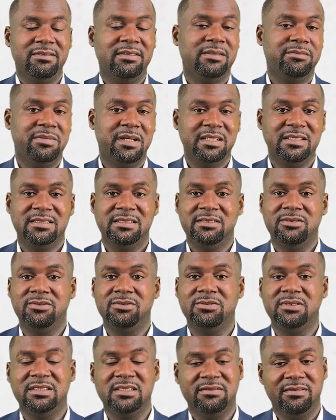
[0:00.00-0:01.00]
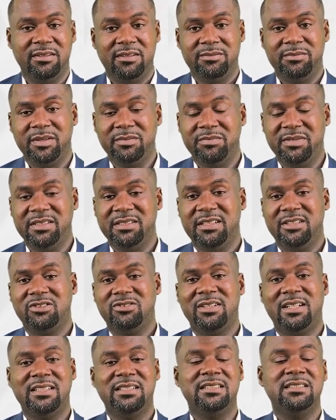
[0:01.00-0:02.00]
capacity to develop a business
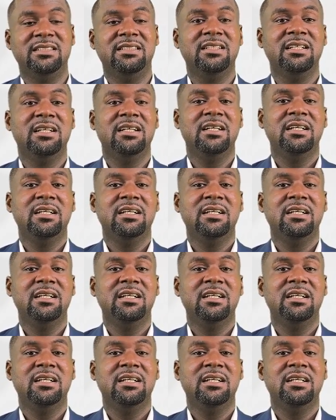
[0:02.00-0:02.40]
strategy.